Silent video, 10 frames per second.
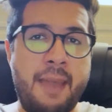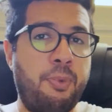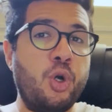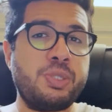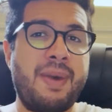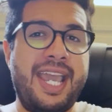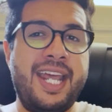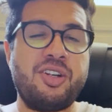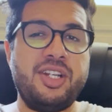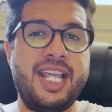I post my
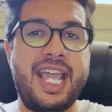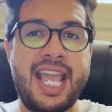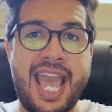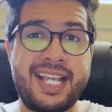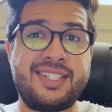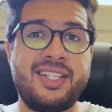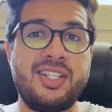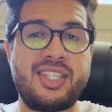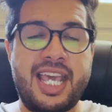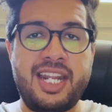intraday
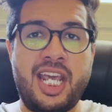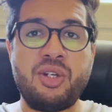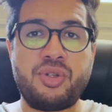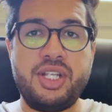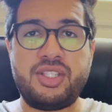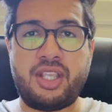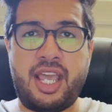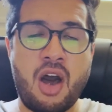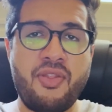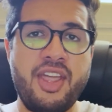exits and entries
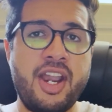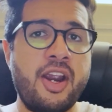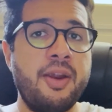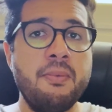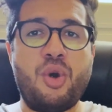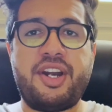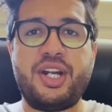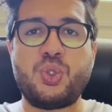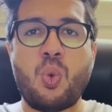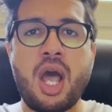on there, Twitter
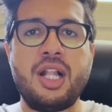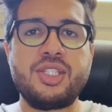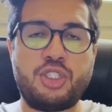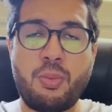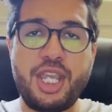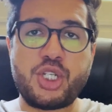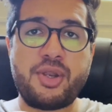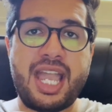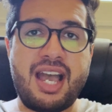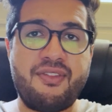as well. So make sure
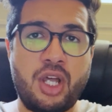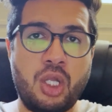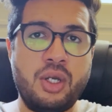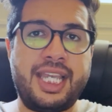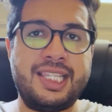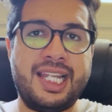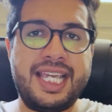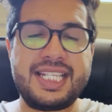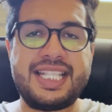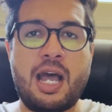you have a look at the
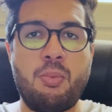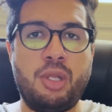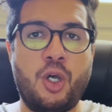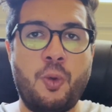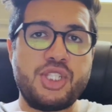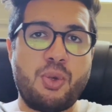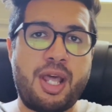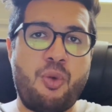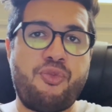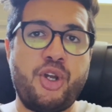links down below. So
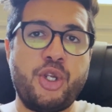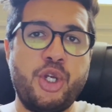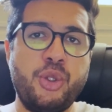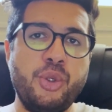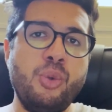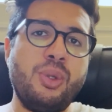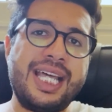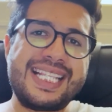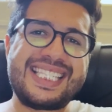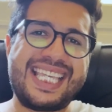without further ado,
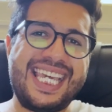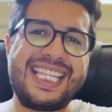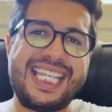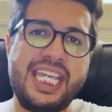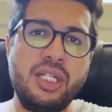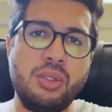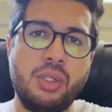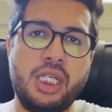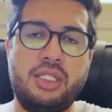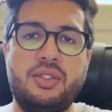let's get into
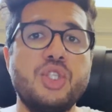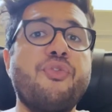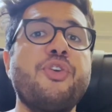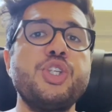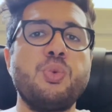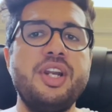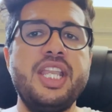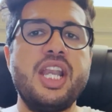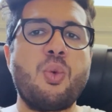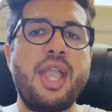it. So first one
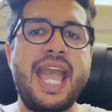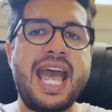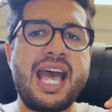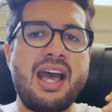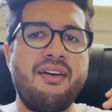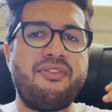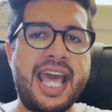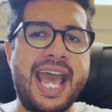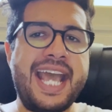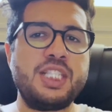here, we have
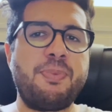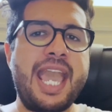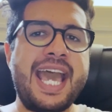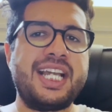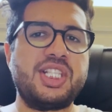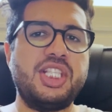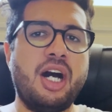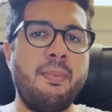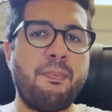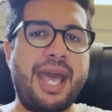the SPX
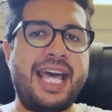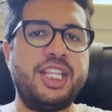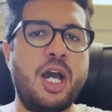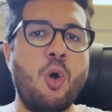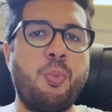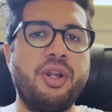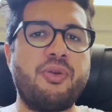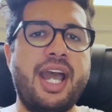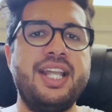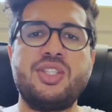dump at the open,
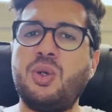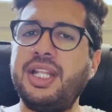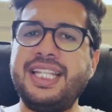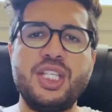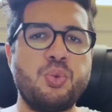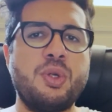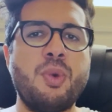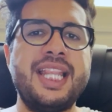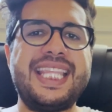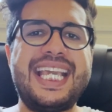right? So this one
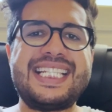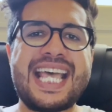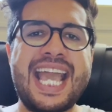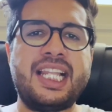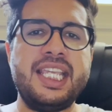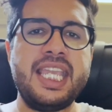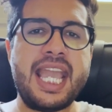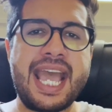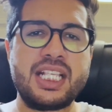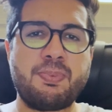went
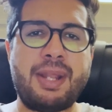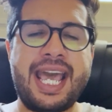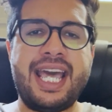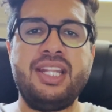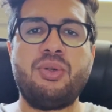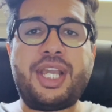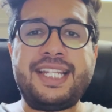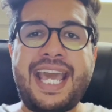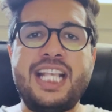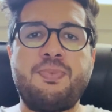exactly as planned. We
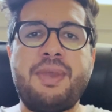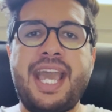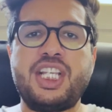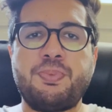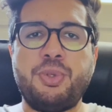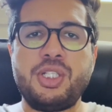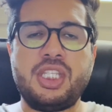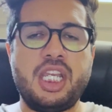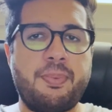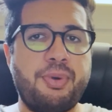got the SPX puts
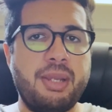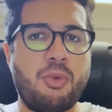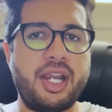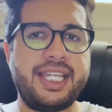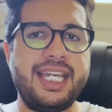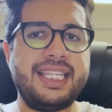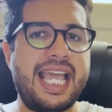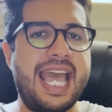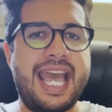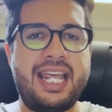here pre-market,
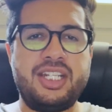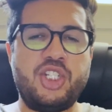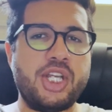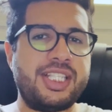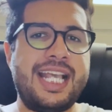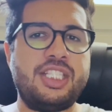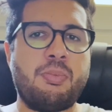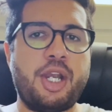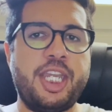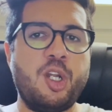and just as the
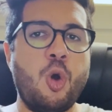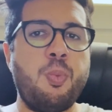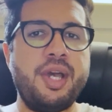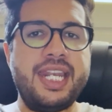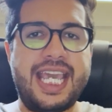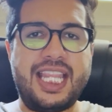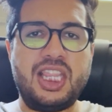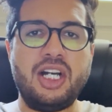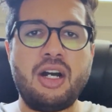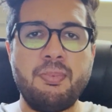market opened, it
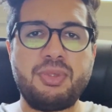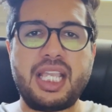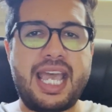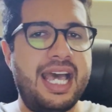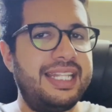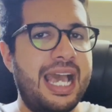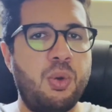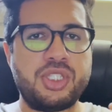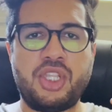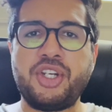dumped. That
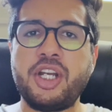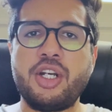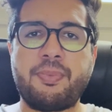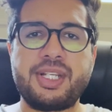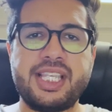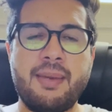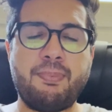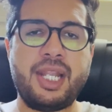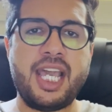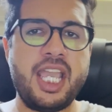was a 300%
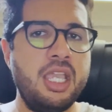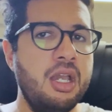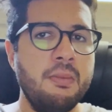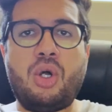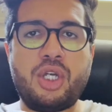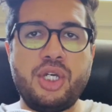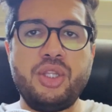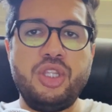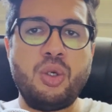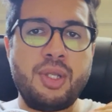play. All
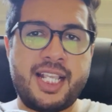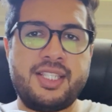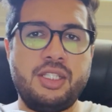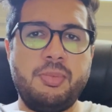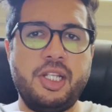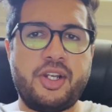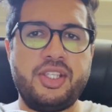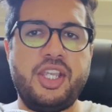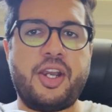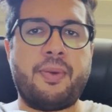good, no lesson to be learned
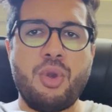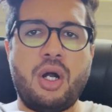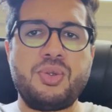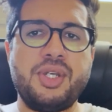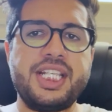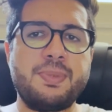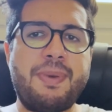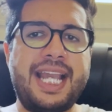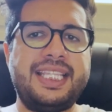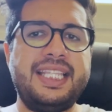here. We also
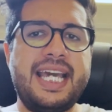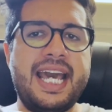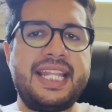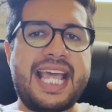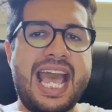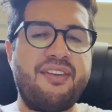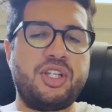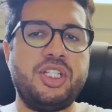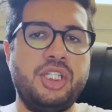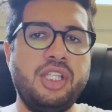expected that
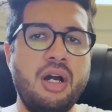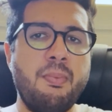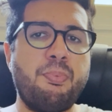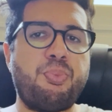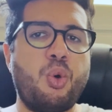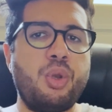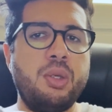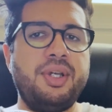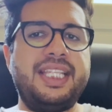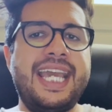after the dump, we
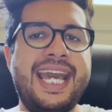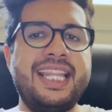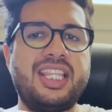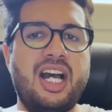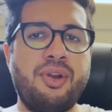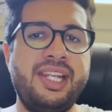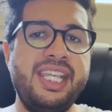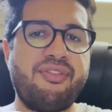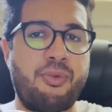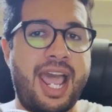would get
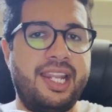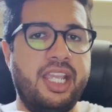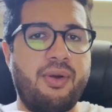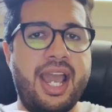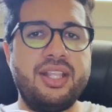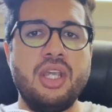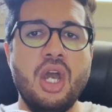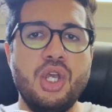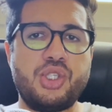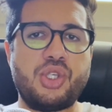relief rally, right?
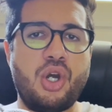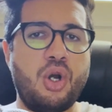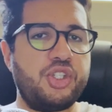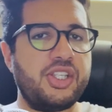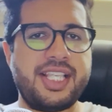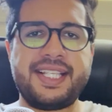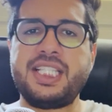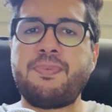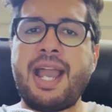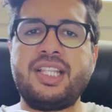So just as
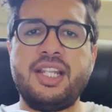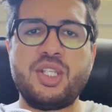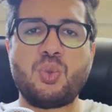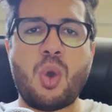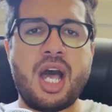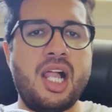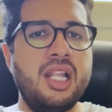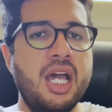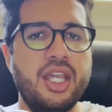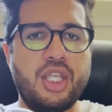expected as
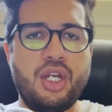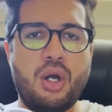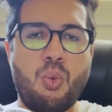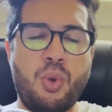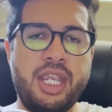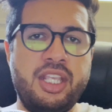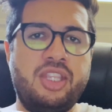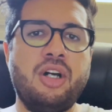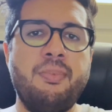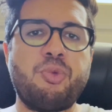well, you know, we
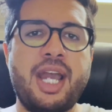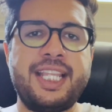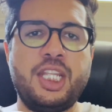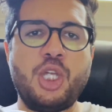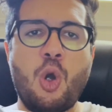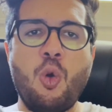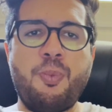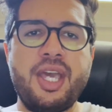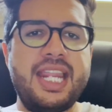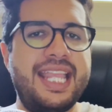dumped right at the
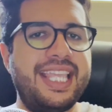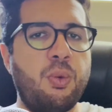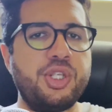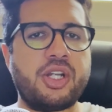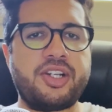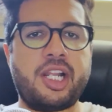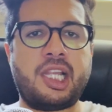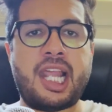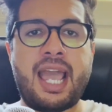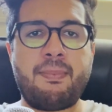open and then we started
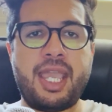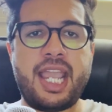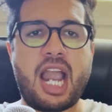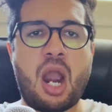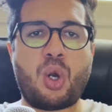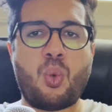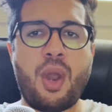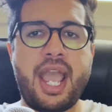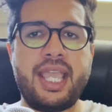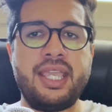climbing our
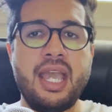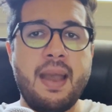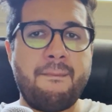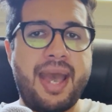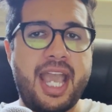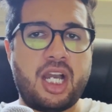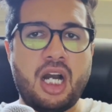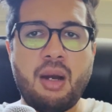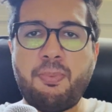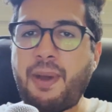way back
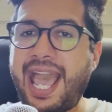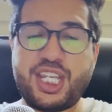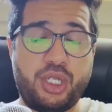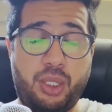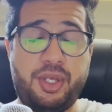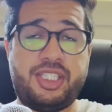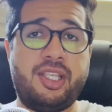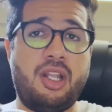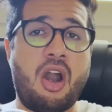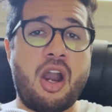up. Actually, we
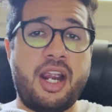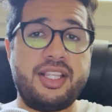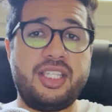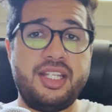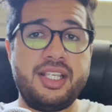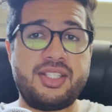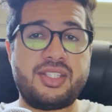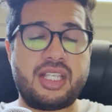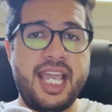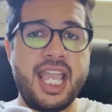still are to
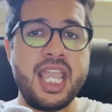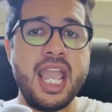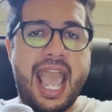this day.